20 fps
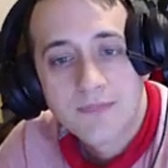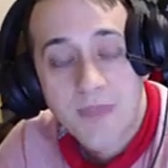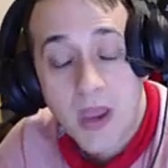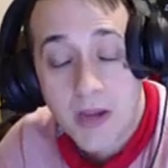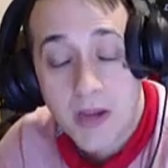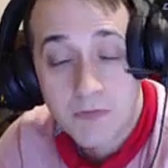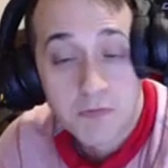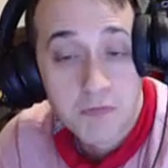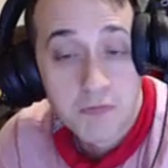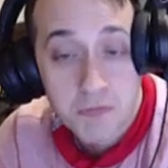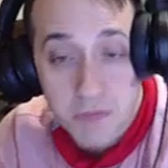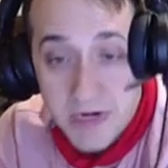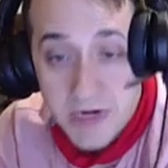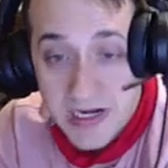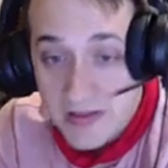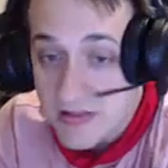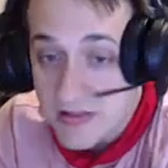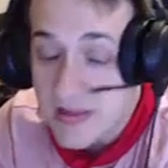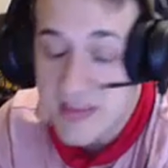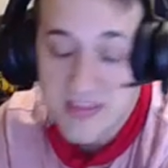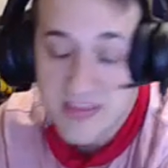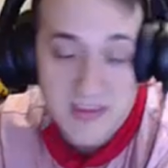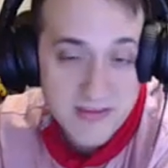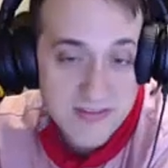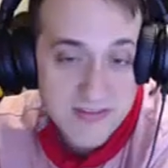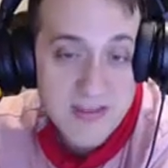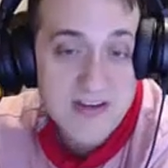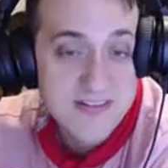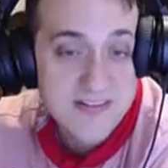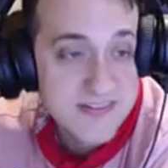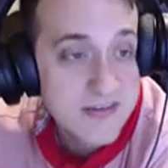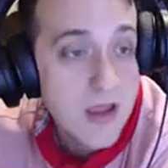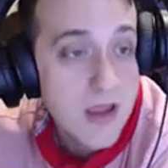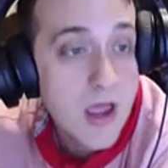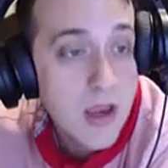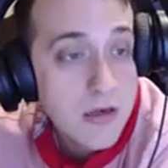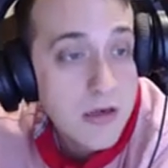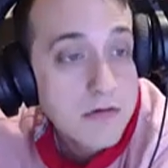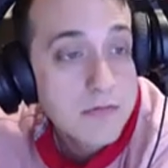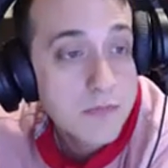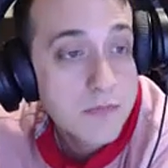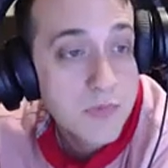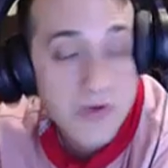I really think that it's not.